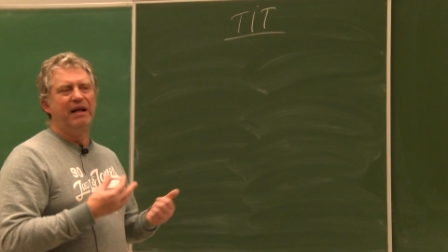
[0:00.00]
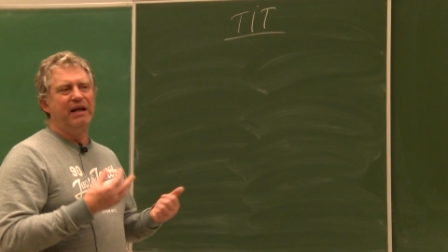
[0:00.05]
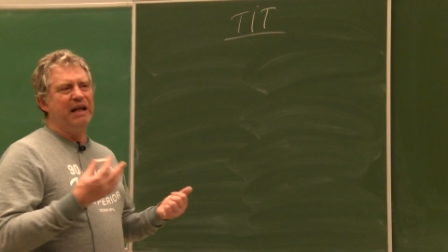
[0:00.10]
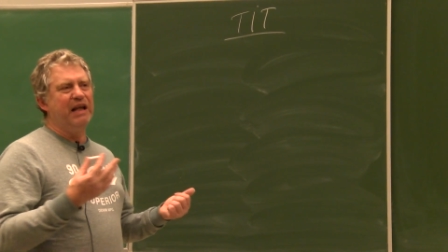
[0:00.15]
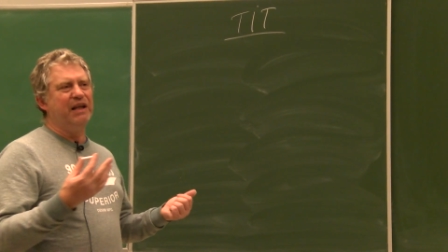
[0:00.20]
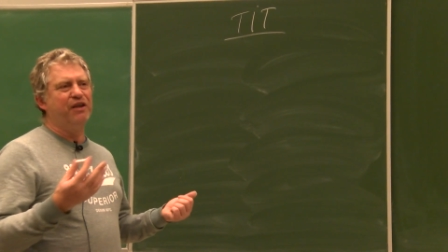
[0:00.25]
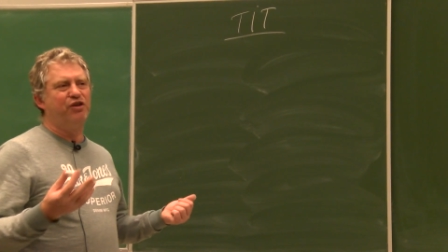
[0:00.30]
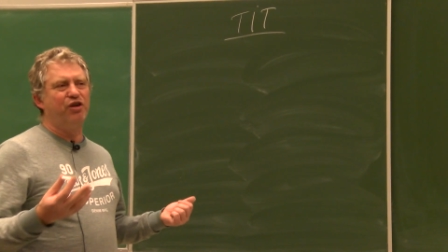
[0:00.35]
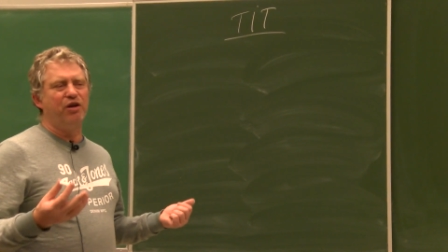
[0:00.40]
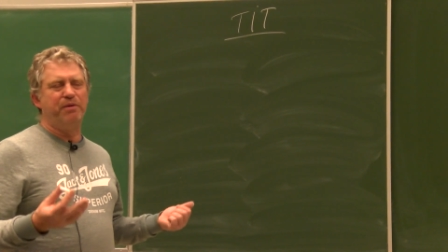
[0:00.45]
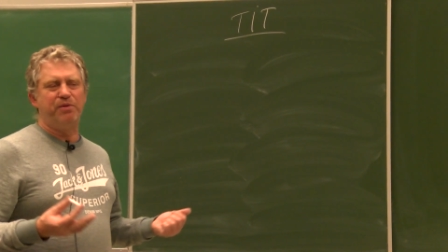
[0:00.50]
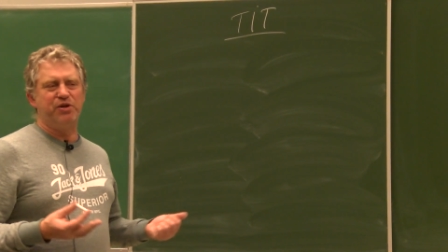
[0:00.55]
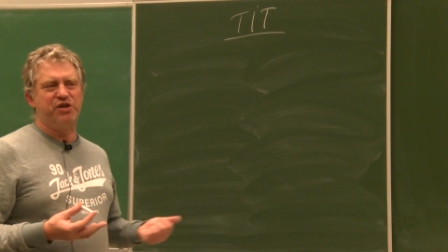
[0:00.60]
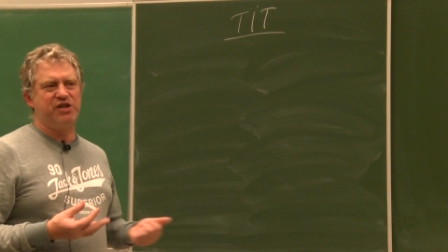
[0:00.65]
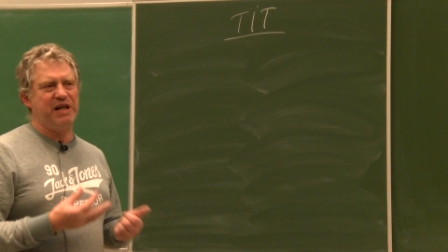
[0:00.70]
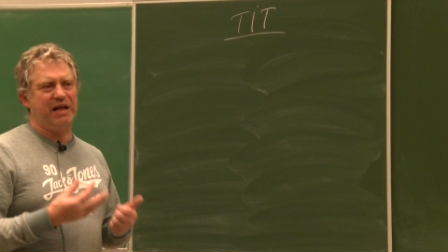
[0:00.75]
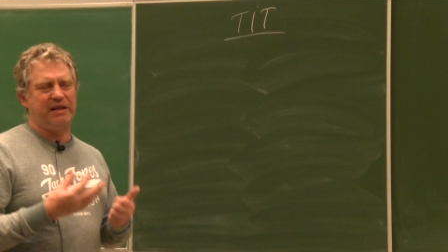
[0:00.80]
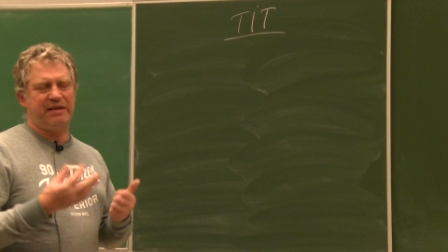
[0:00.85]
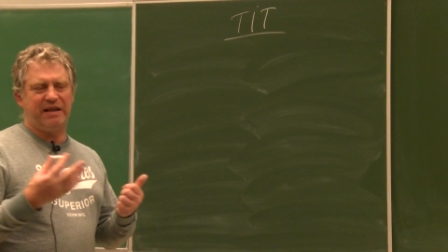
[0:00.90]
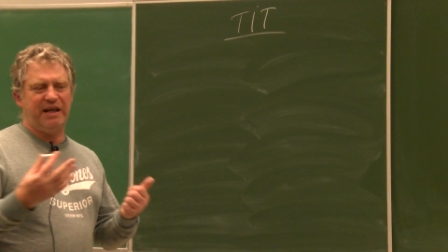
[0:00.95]
in
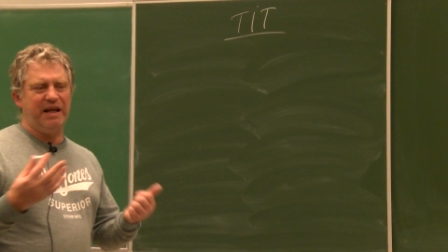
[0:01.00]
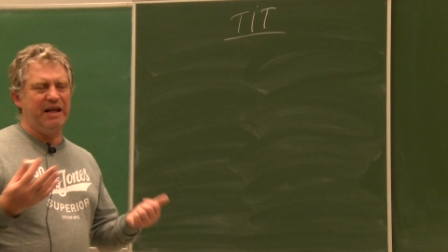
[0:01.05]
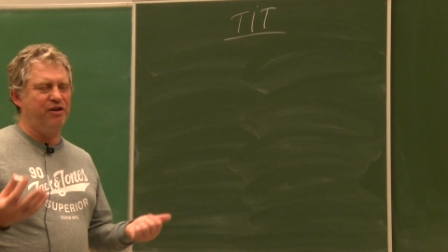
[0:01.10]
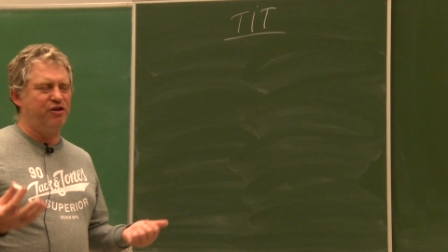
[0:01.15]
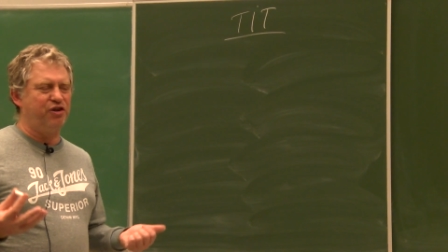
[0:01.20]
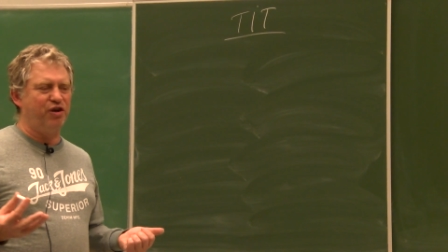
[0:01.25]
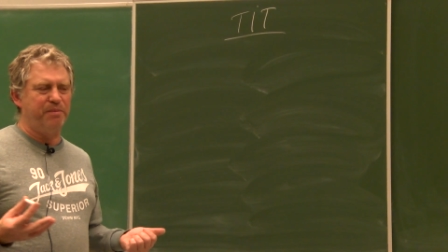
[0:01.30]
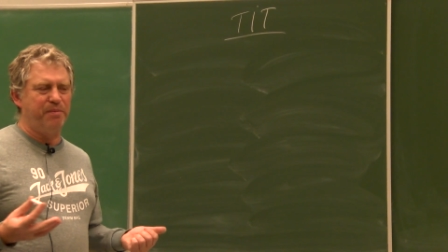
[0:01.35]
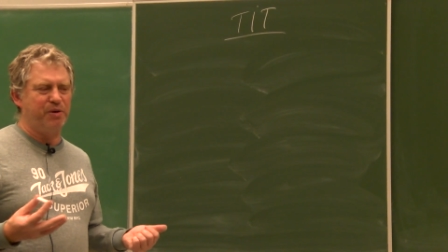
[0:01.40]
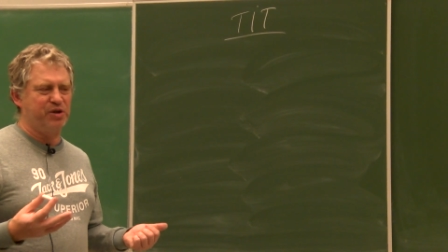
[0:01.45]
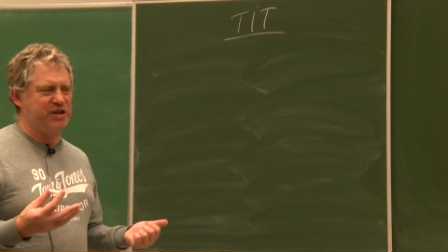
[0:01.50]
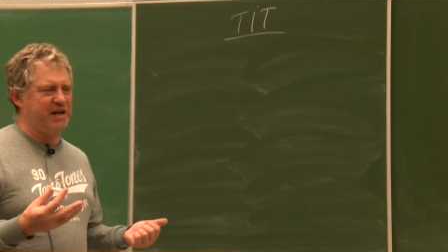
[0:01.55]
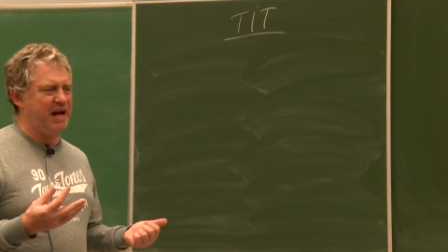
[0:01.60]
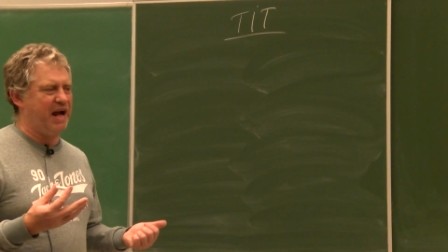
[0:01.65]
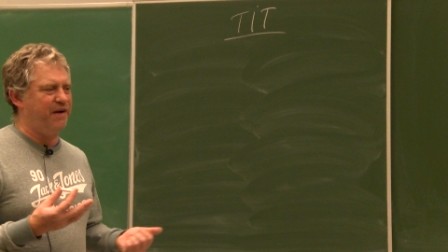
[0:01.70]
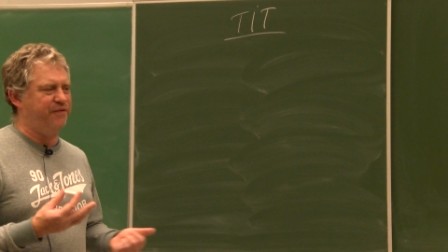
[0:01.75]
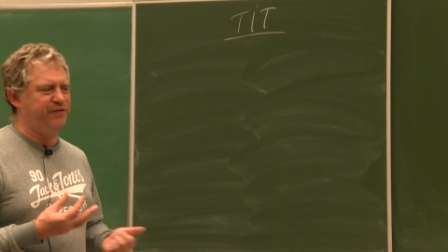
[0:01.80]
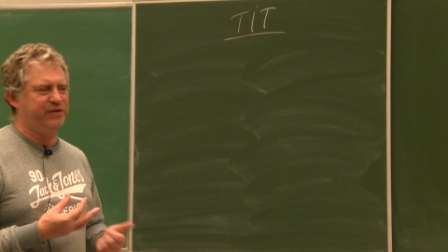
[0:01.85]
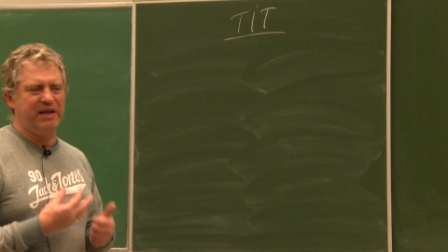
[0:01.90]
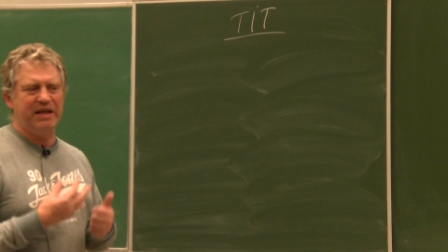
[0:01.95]
turbojet, in
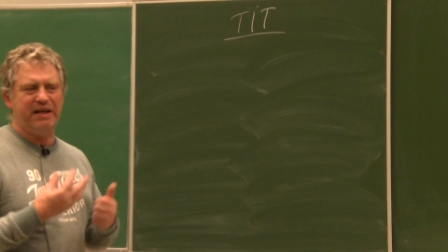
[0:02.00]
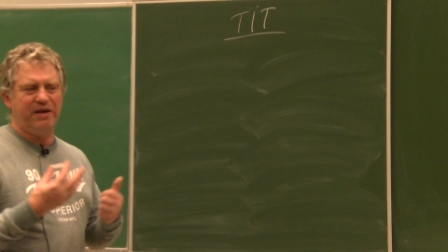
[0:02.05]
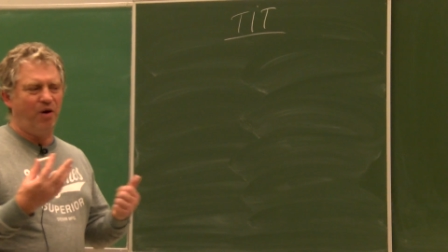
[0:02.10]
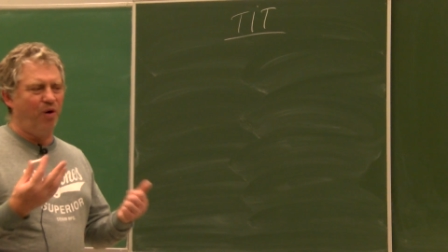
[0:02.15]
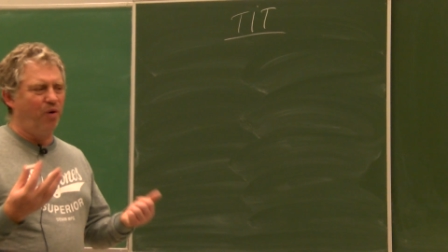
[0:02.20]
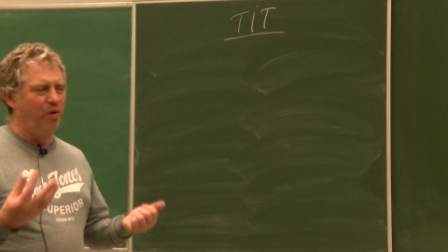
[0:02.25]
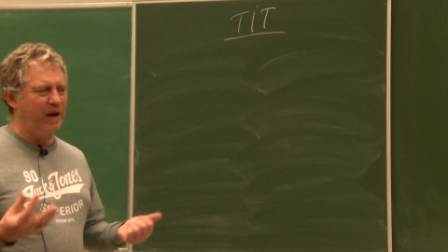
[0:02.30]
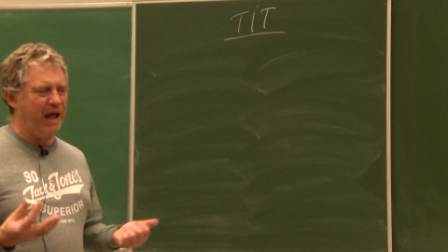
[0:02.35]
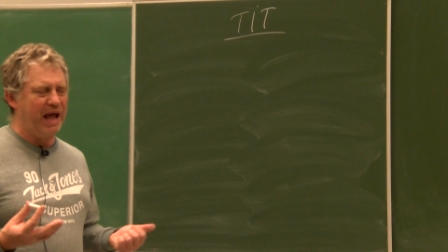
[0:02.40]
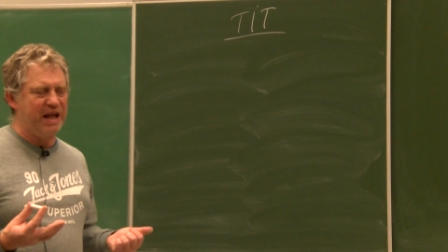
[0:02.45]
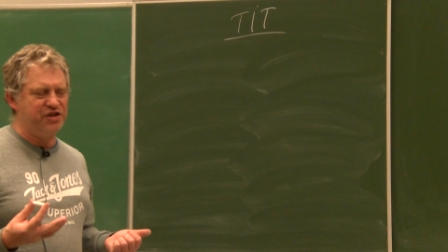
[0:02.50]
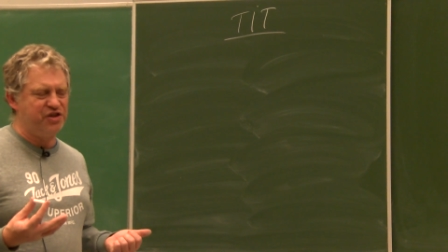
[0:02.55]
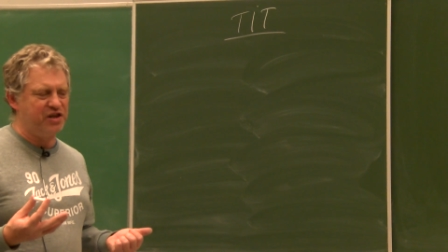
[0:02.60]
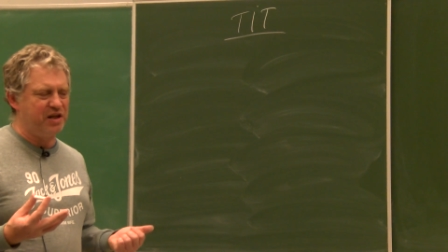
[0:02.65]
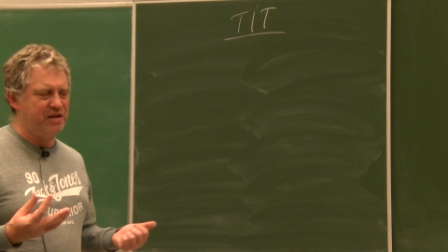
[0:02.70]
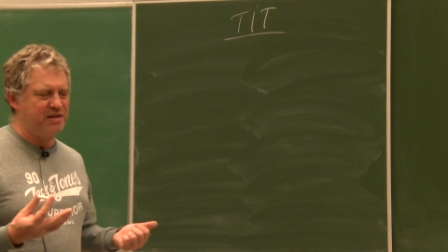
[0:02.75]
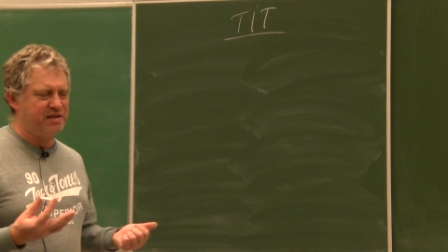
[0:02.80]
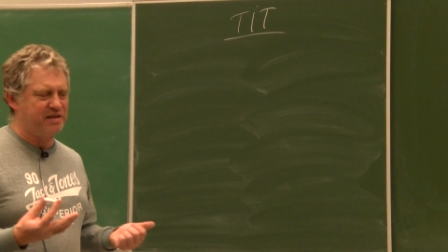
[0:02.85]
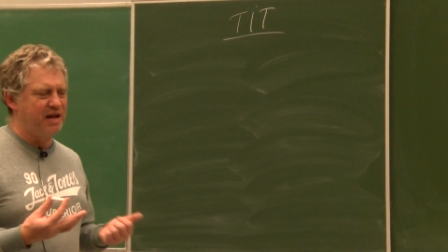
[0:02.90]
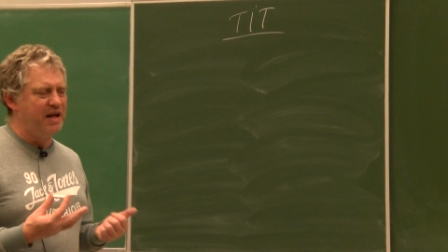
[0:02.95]
turboshaft, in all
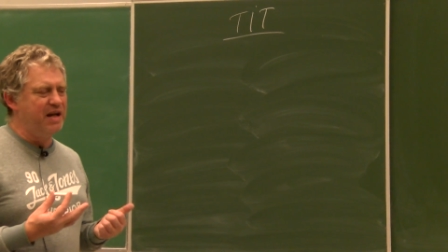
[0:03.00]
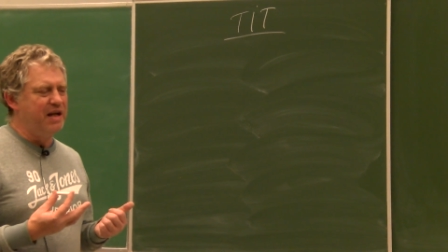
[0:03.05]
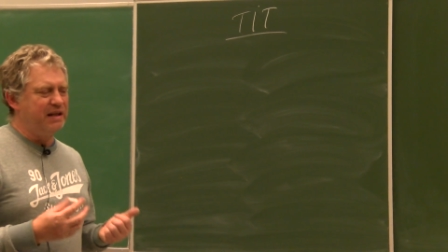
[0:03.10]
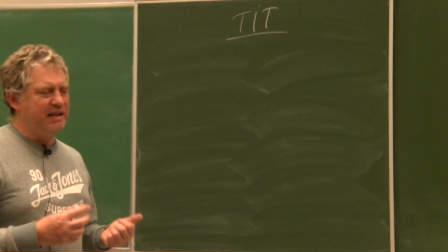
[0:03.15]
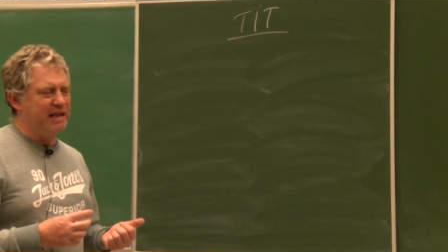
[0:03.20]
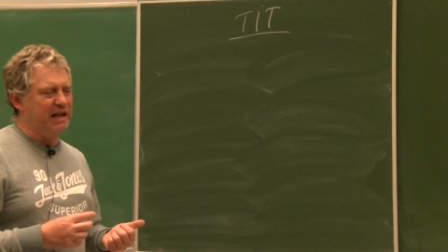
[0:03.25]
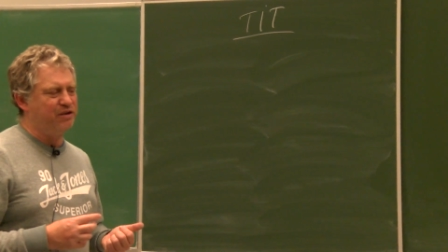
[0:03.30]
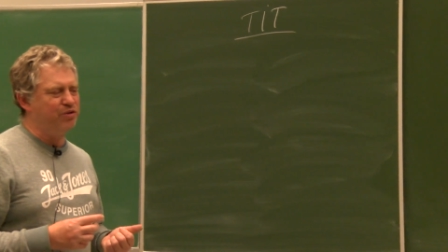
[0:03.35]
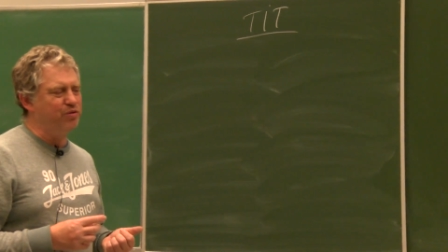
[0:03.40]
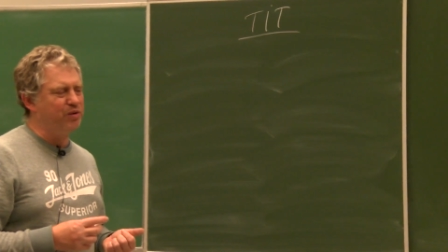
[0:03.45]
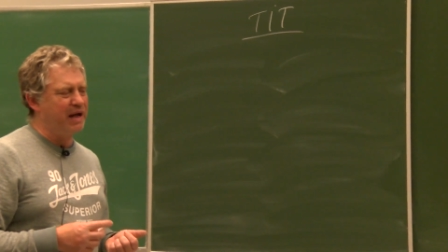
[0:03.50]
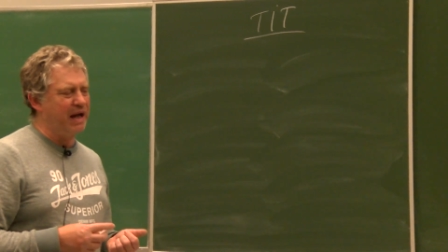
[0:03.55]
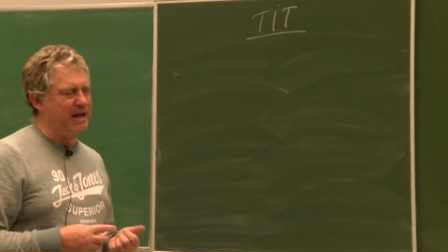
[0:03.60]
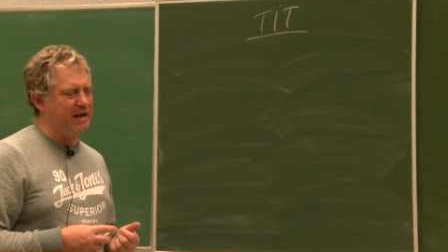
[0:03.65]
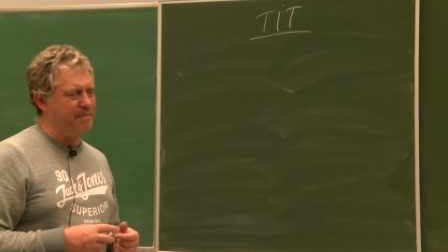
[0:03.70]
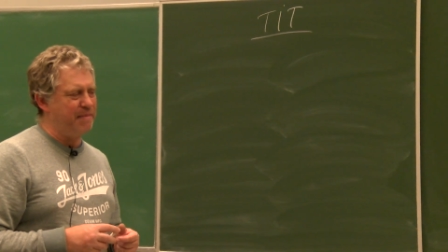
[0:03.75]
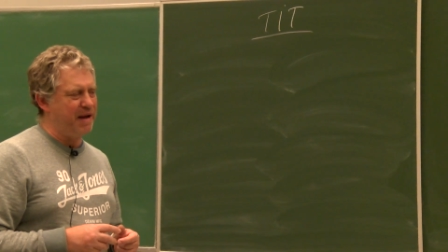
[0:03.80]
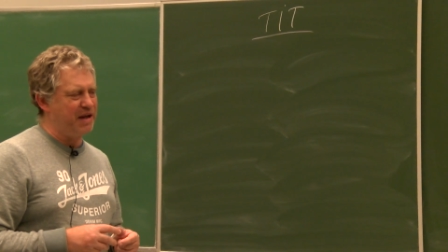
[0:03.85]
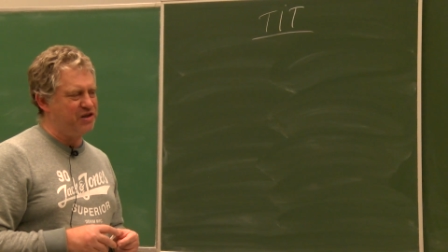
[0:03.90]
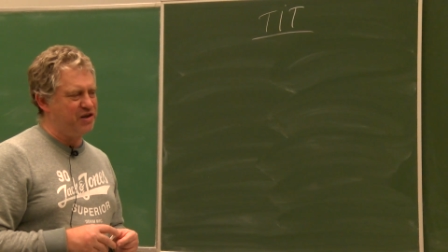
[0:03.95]
engines that you can
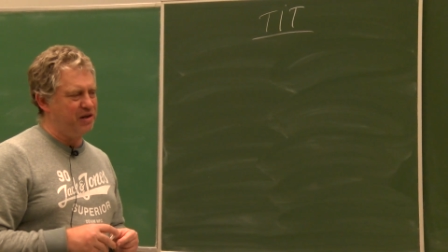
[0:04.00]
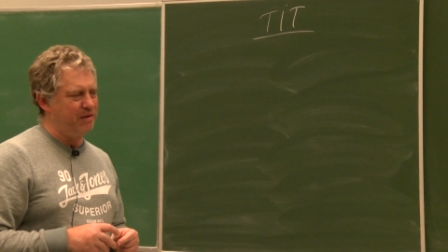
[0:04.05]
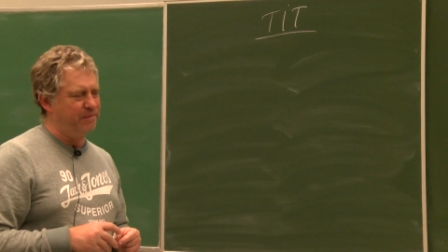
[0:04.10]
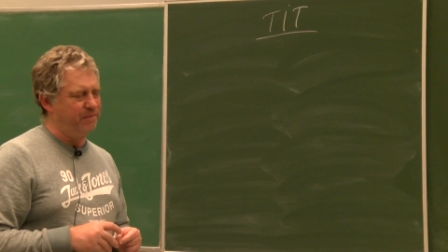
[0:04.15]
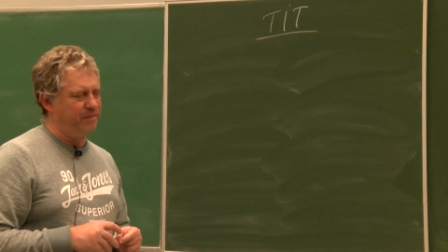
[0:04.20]
imagine.